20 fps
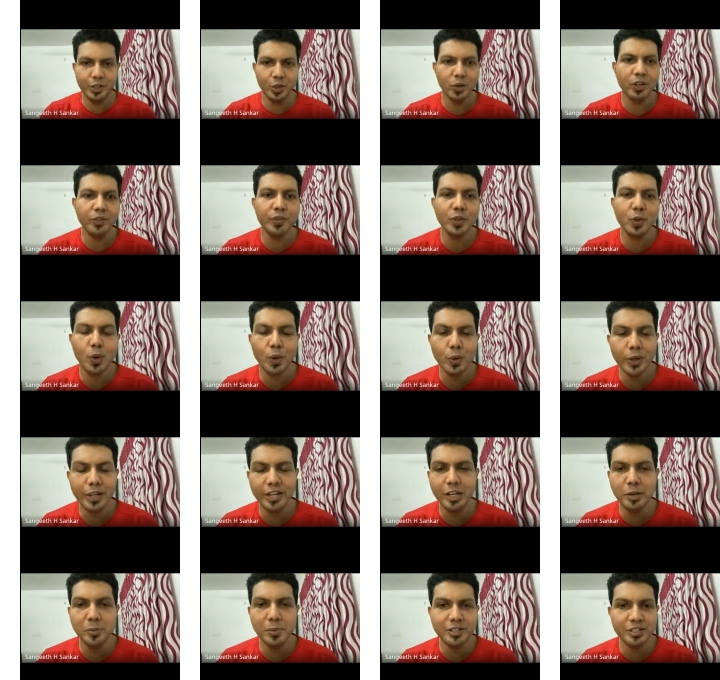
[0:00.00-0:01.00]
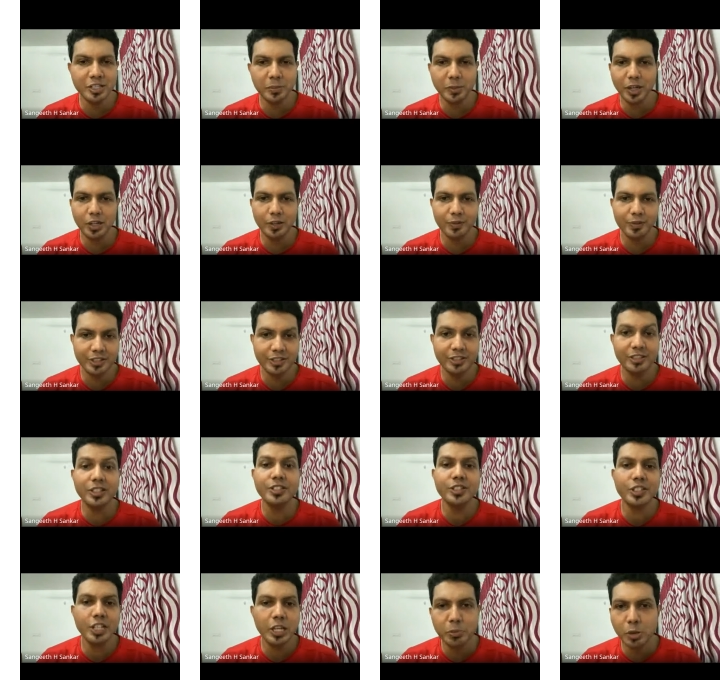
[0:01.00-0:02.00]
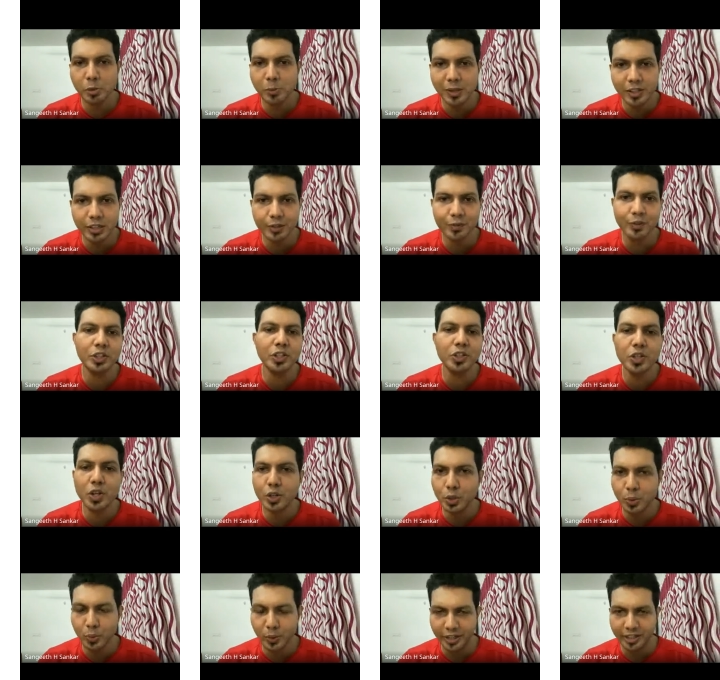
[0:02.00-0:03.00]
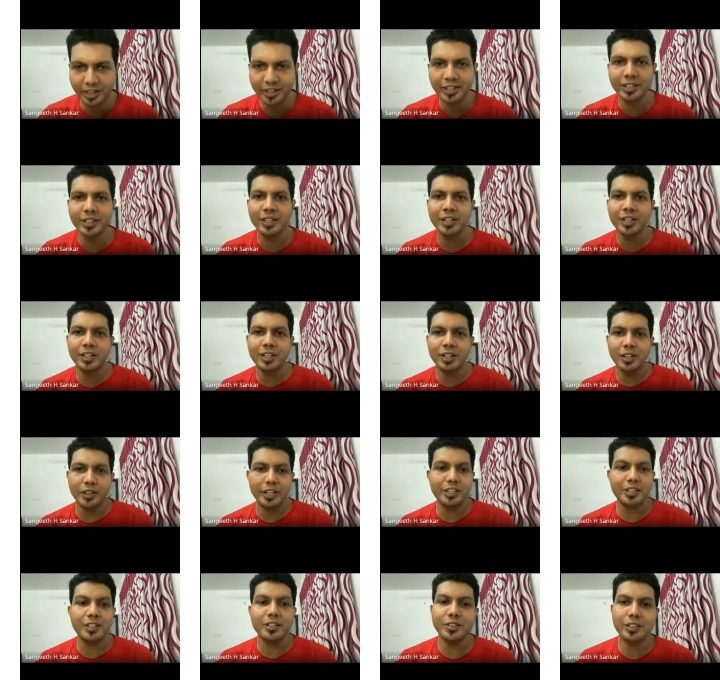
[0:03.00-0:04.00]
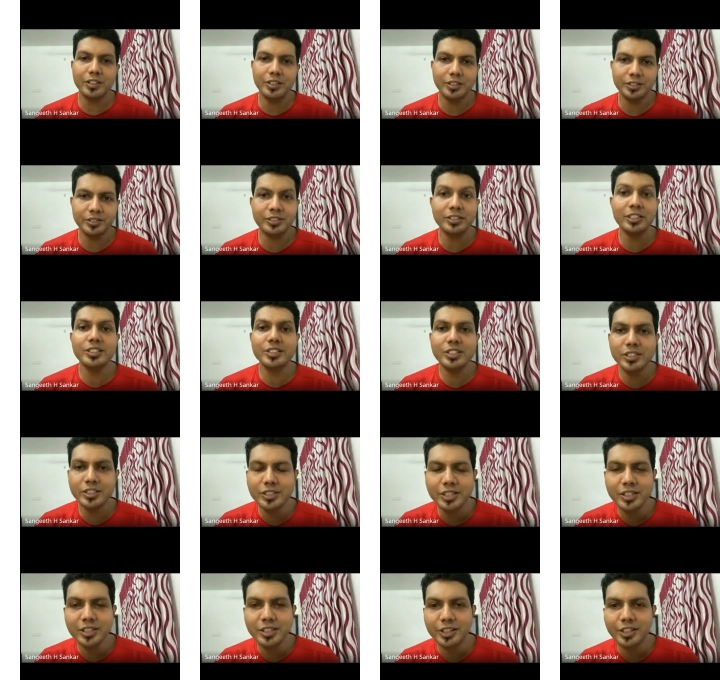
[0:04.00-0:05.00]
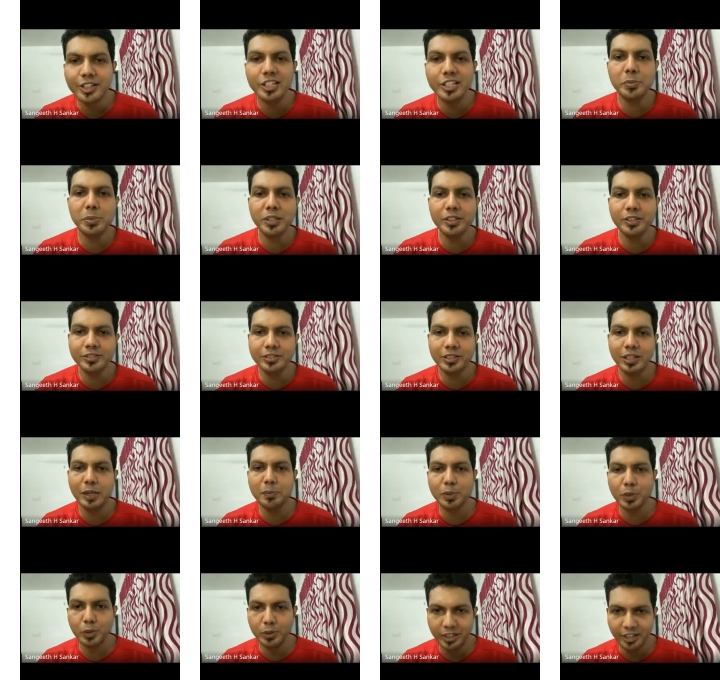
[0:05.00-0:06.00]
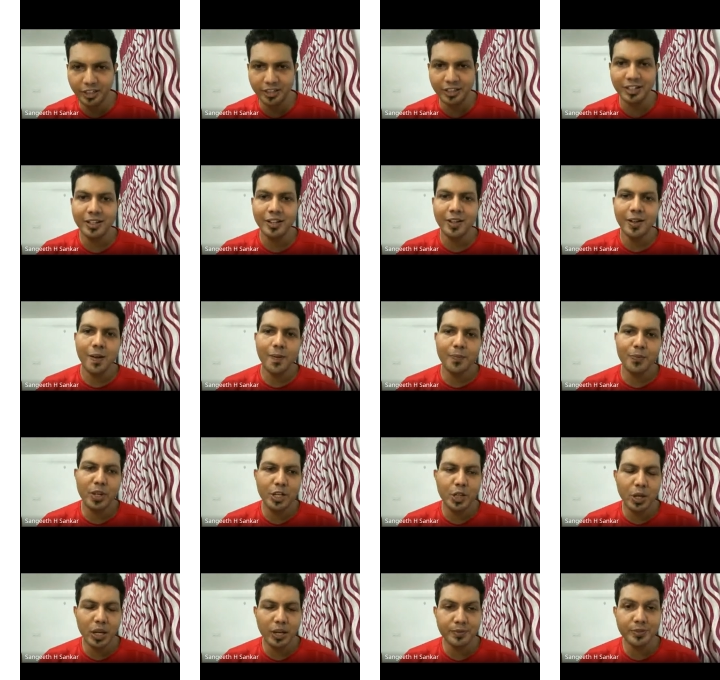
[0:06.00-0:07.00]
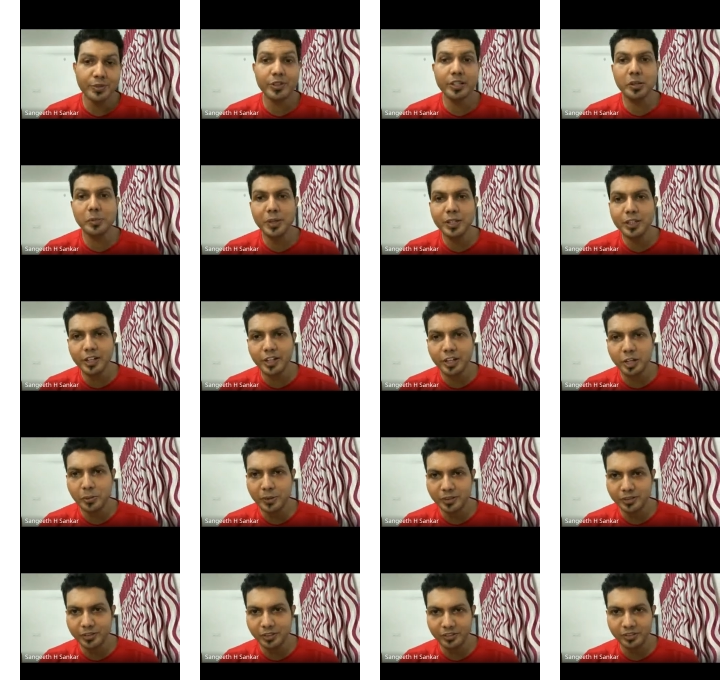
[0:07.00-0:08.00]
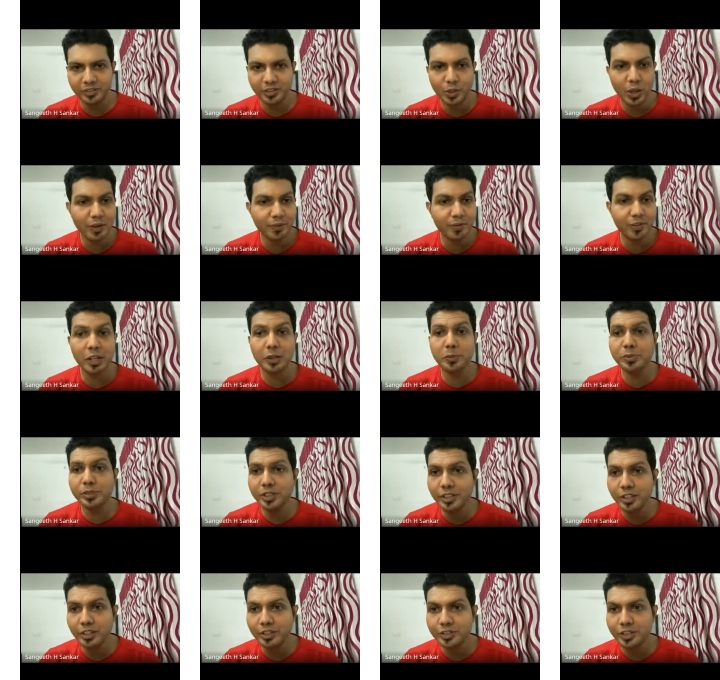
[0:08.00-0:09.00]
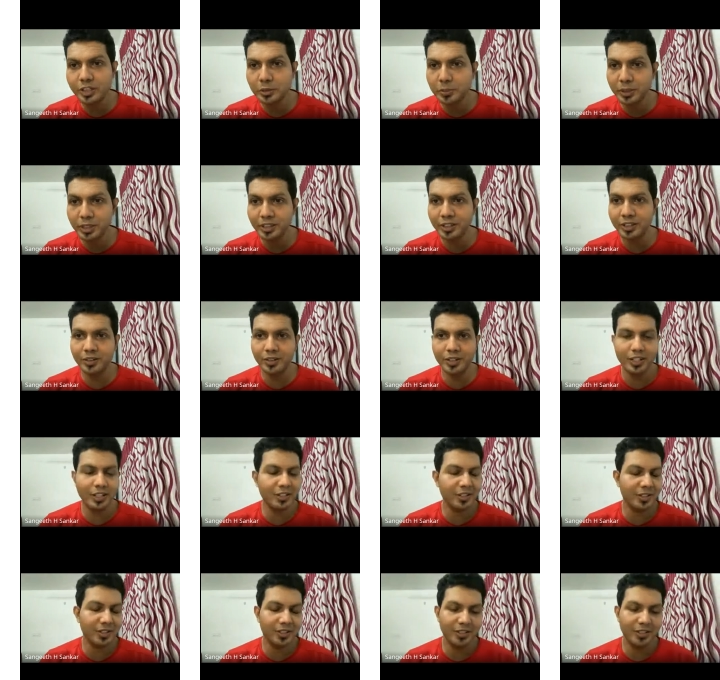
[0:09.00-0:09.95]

Or if you want to enable some kind of a search capability within your UI, right? The search engine DBs help you there. Then you have streaming databases. You have time series DB, right?